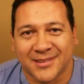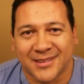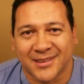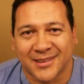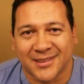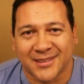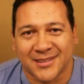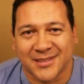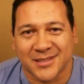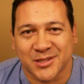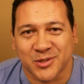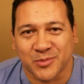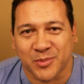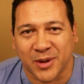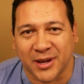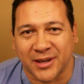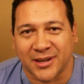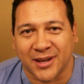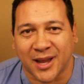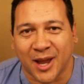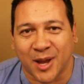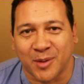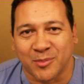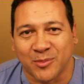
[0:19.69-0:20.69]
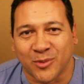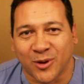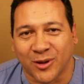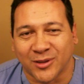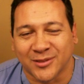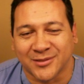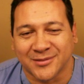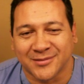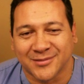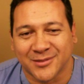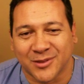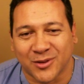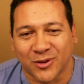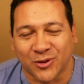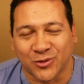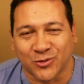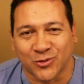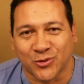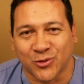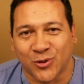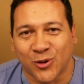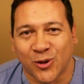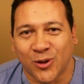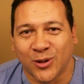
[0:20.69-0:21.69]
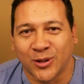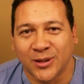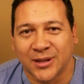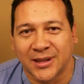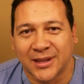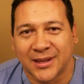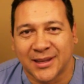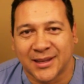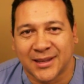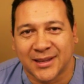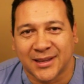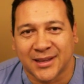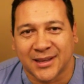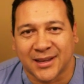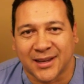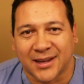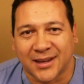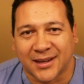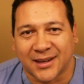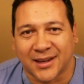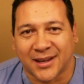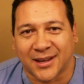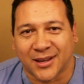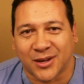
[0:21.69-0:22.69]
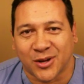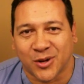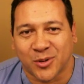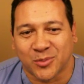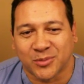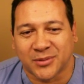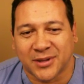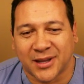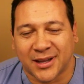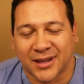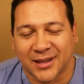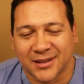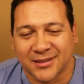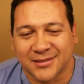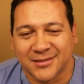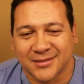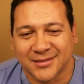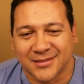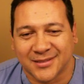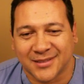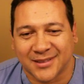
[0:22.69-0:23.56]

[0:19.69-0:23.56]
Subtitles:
And this is my 9-month control, and I hope that